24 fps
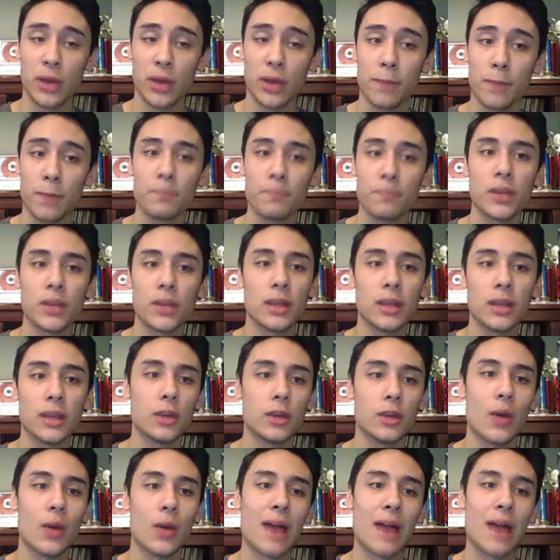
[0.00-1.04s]
hit,
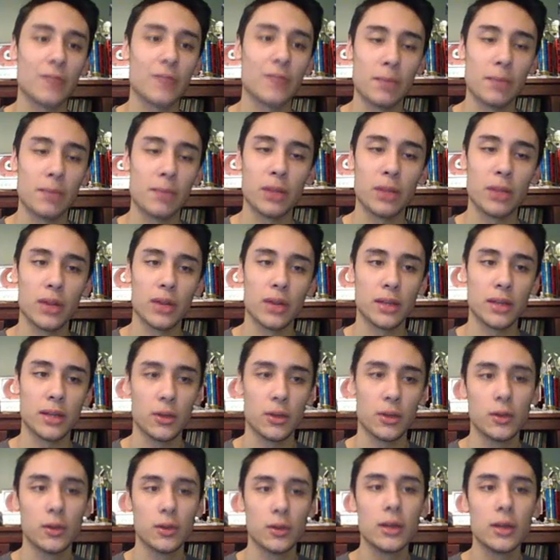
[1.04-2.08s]
you have the ability
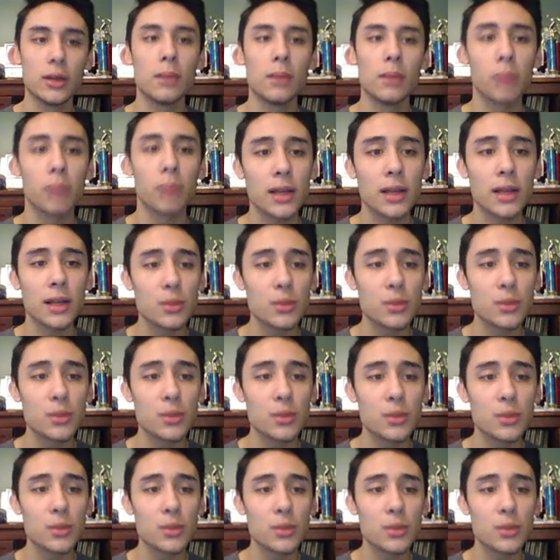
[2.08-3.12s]
to. Plus,
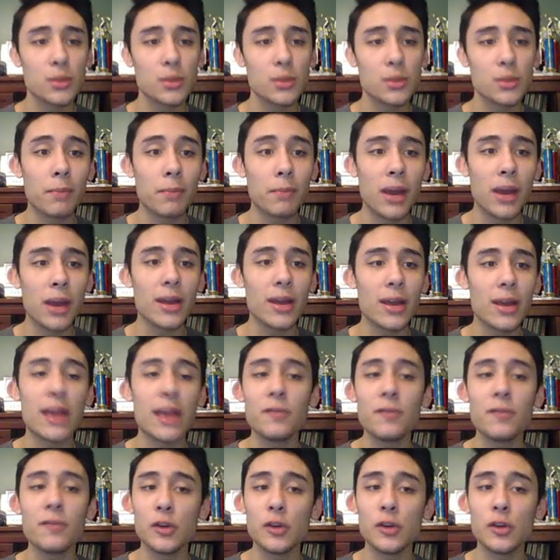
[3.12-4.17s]
with the Miranda Berry,
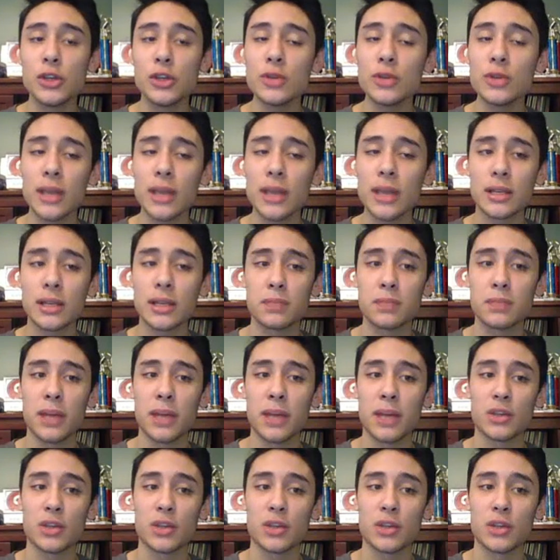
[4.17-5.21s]
if you do take a
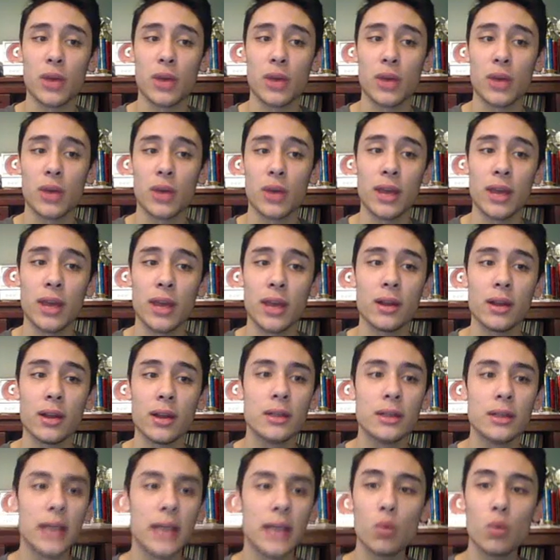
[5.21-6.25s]
special hit, it
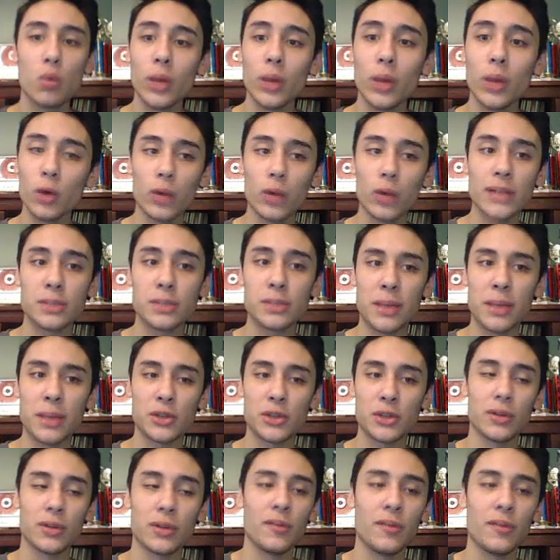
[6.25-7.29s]
will raise your
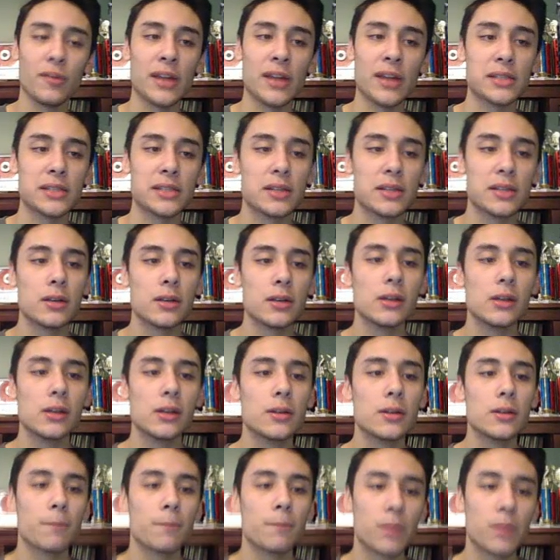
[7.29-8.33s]
special defense.
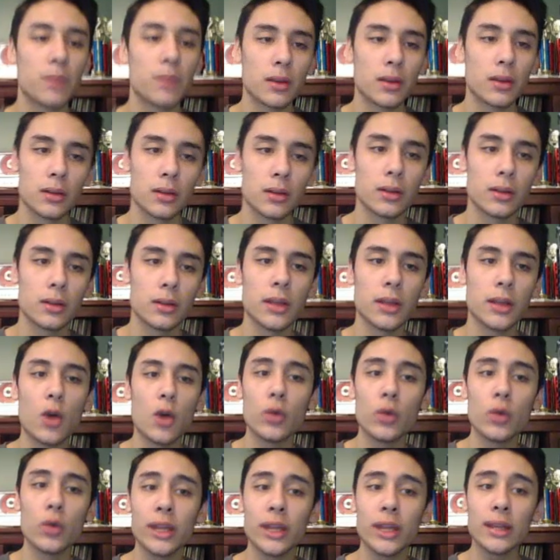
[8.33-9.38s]
The
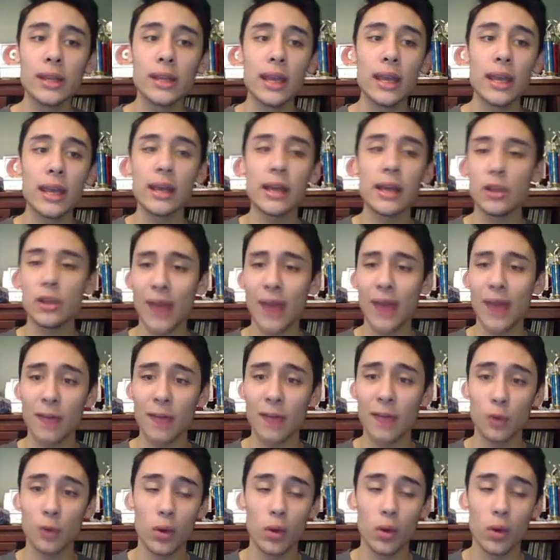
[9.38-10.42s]
only thing you'd
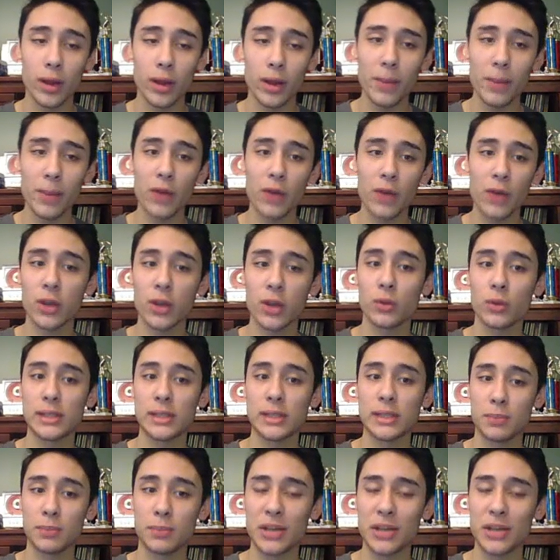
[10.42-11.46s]
have to worry about here with
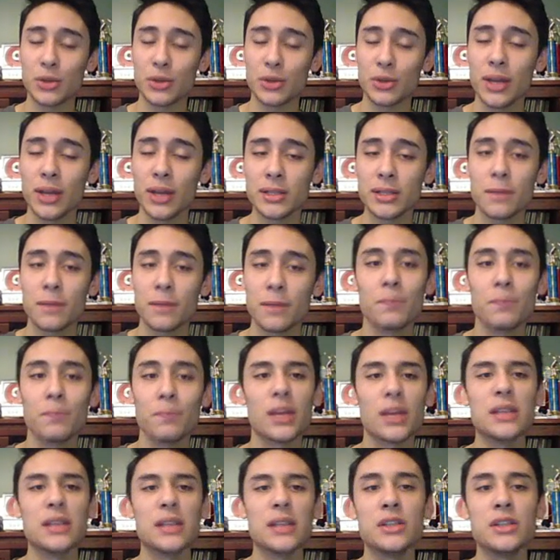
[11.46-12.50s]
special hits
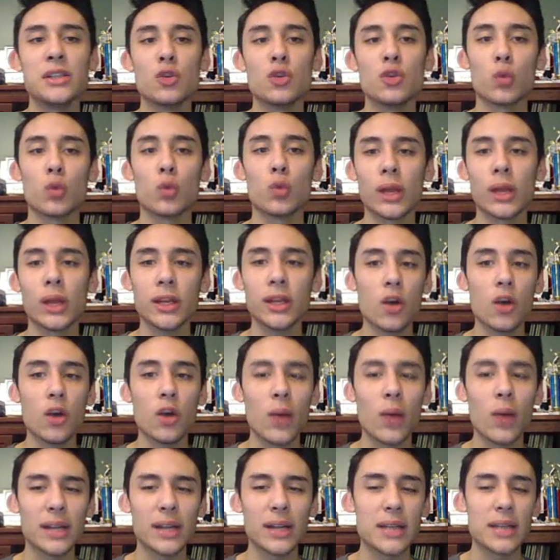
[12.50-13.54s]
is you really don't
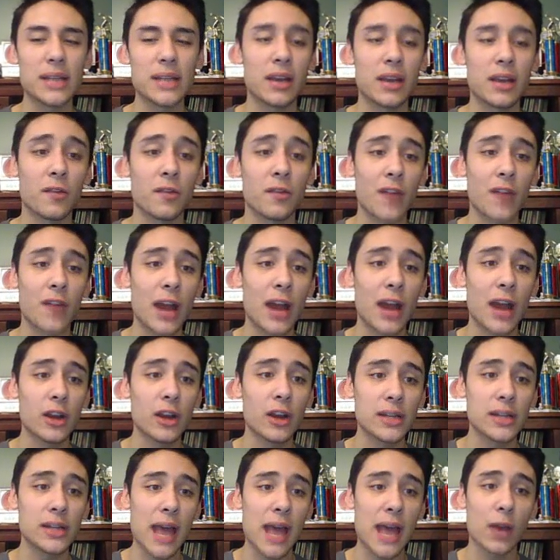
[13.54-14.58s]
want to take a fire
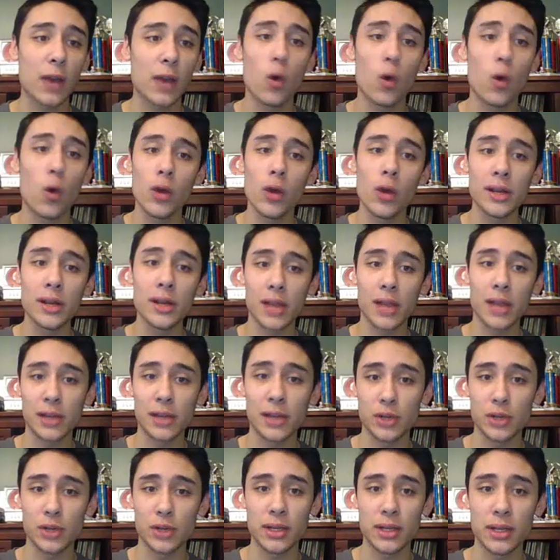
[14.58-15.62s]
attack or an
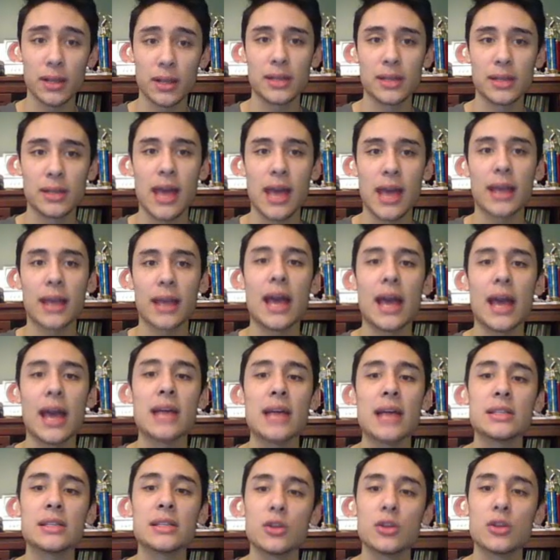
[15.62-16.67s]
electric attack,
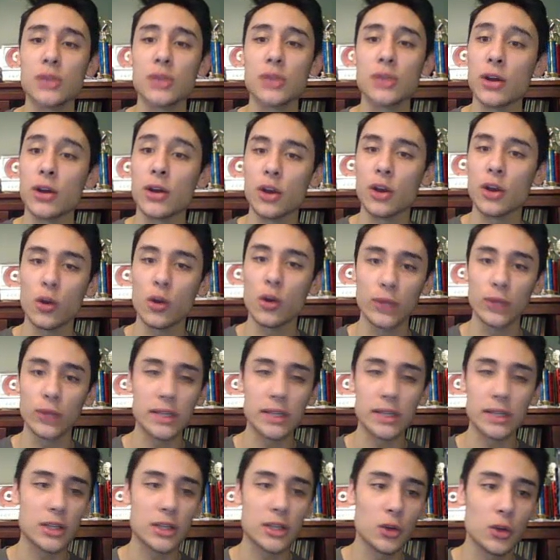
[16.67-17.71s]
as those are your
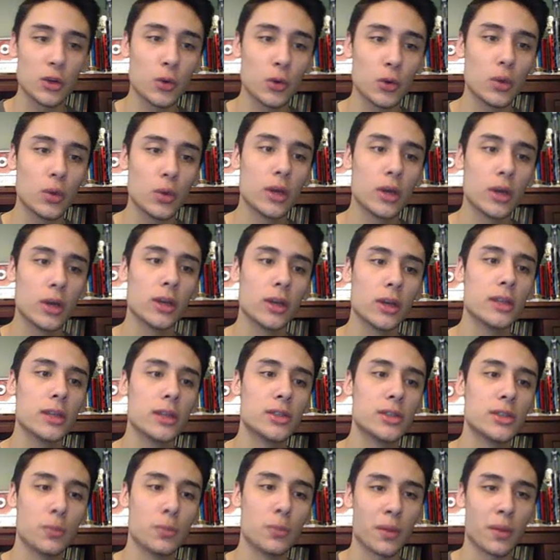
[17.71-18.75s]
only 2
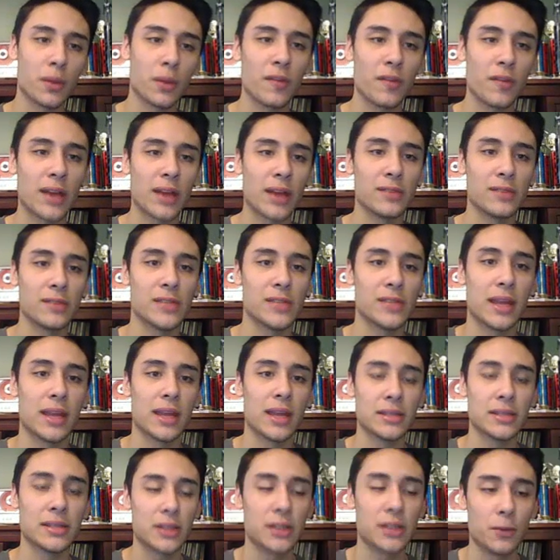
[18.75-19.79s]
super effectives
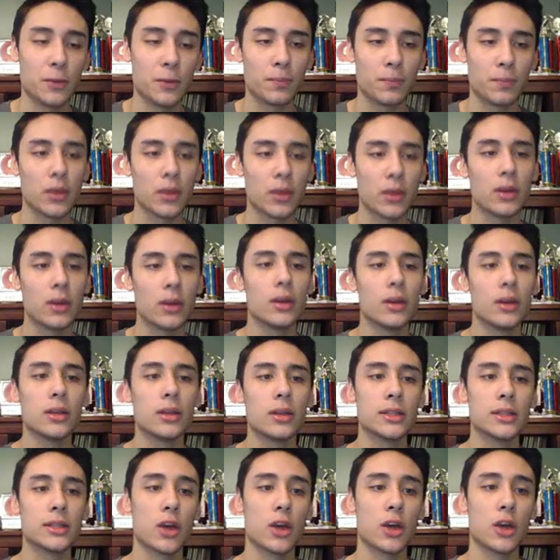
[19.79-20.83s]
against you.
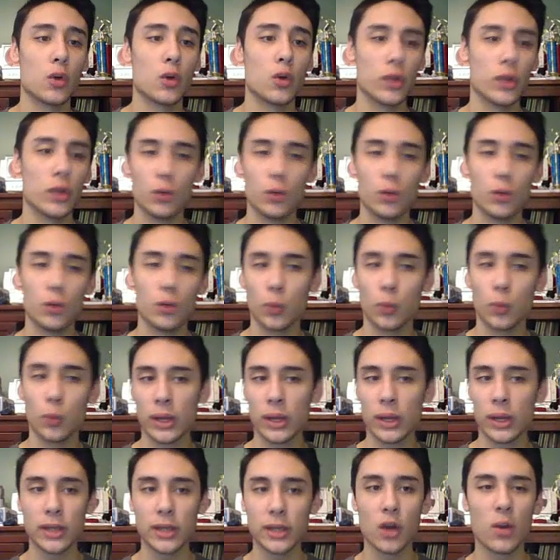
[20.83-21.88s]
So you really
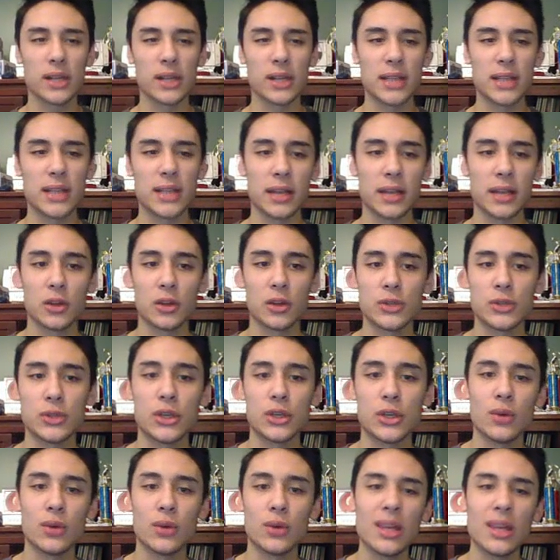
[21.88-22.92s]
don't want to take those
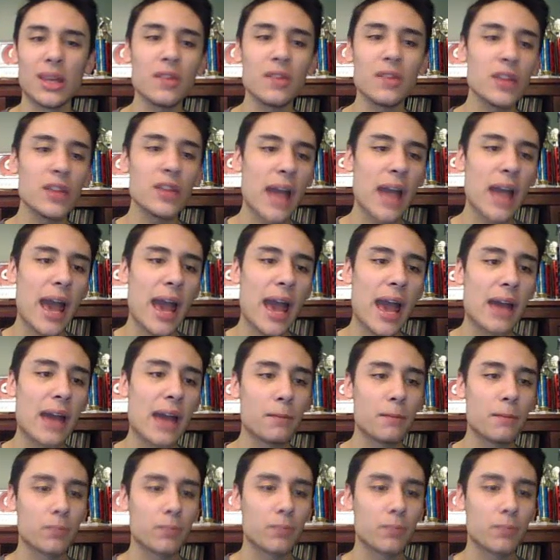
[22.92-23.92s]
2, even at